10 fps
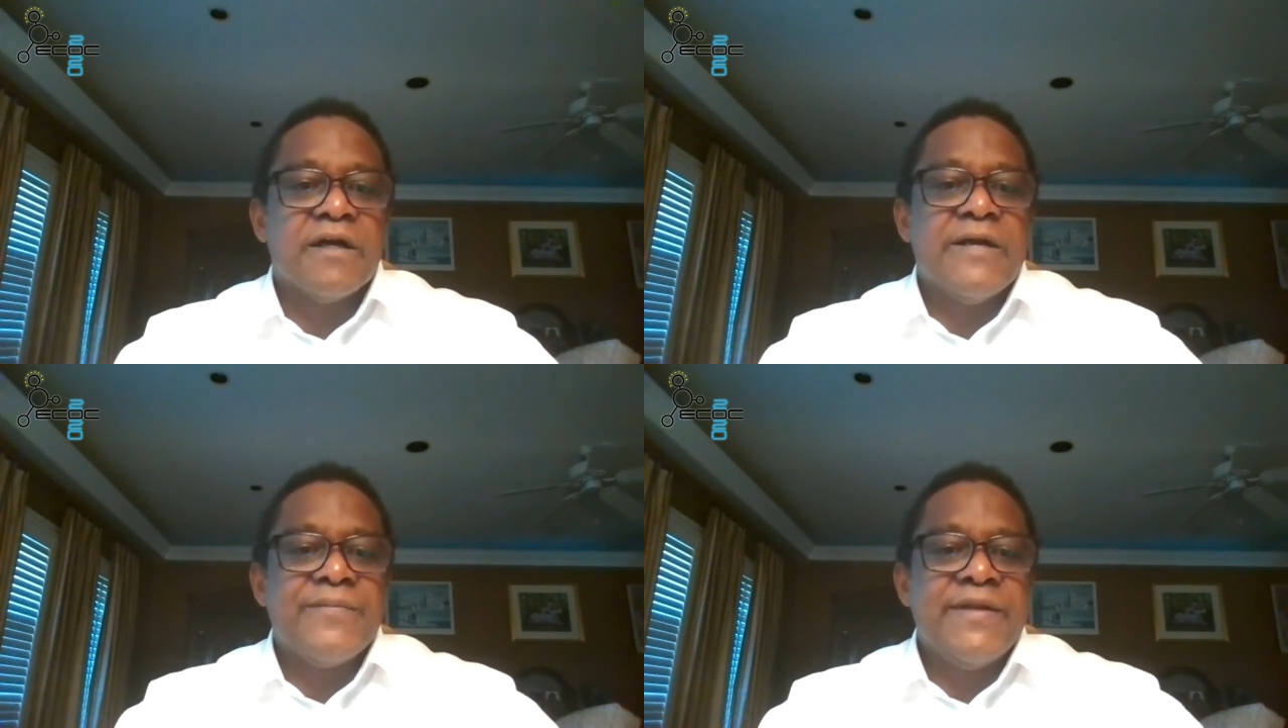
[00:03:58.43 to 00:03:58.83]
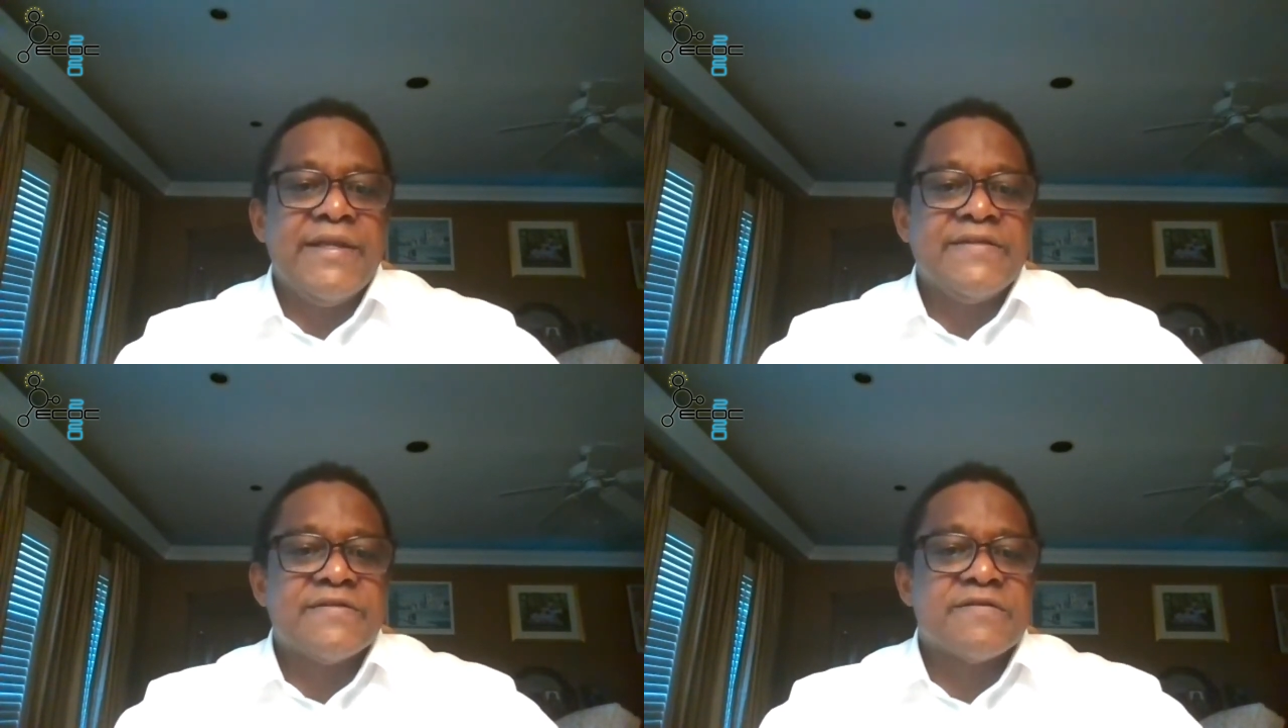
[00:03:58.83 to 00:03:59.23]

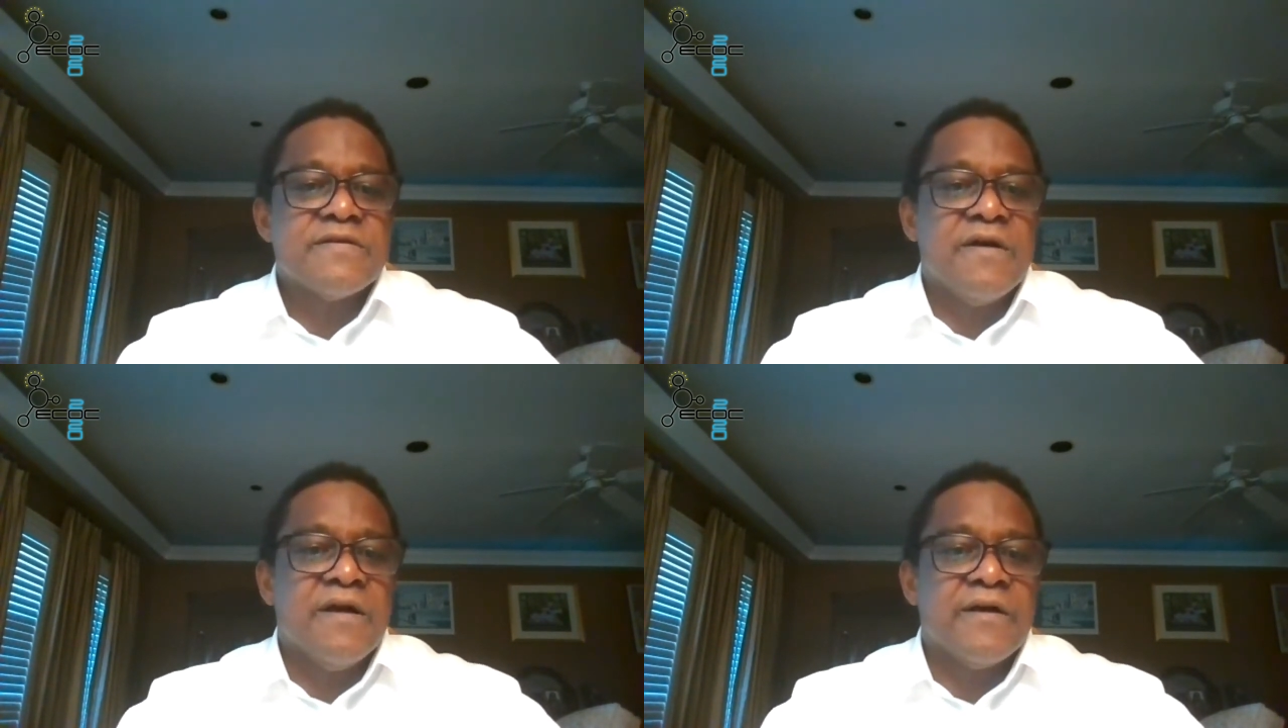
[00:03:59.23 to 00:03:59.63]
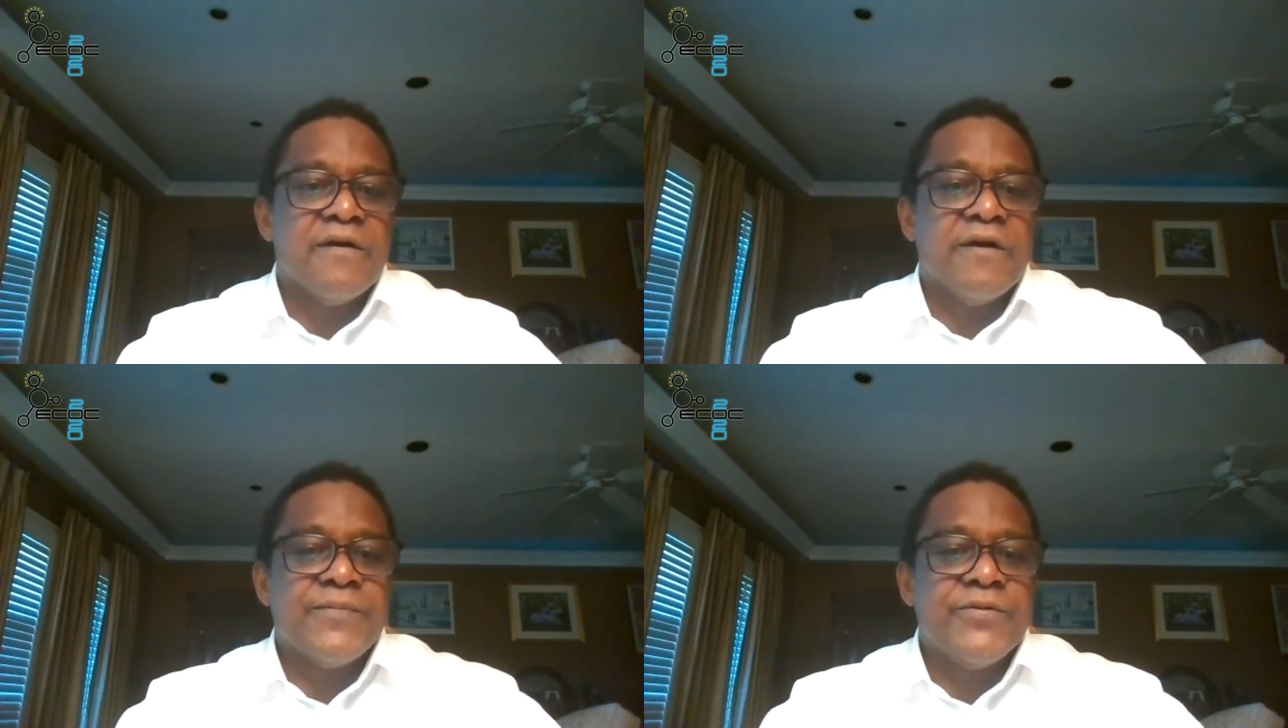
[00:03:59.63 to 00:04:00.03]
companies are,
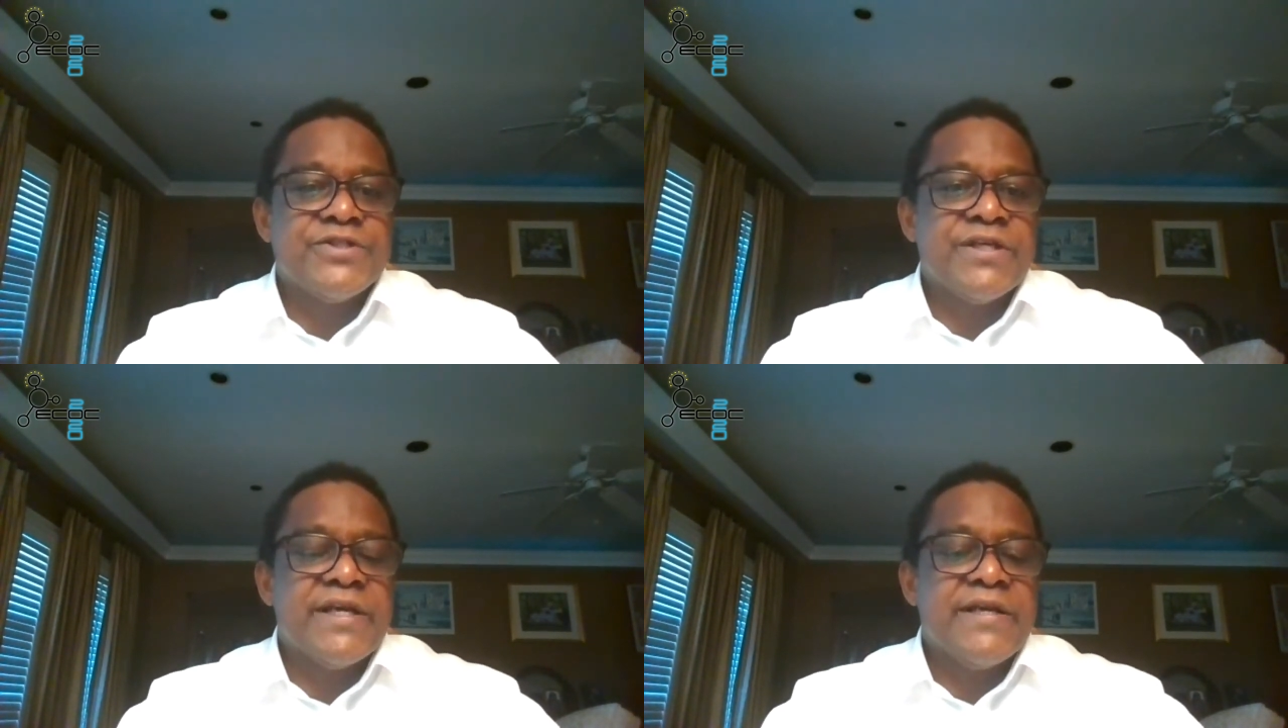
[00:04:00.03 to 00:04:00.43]
are pushing,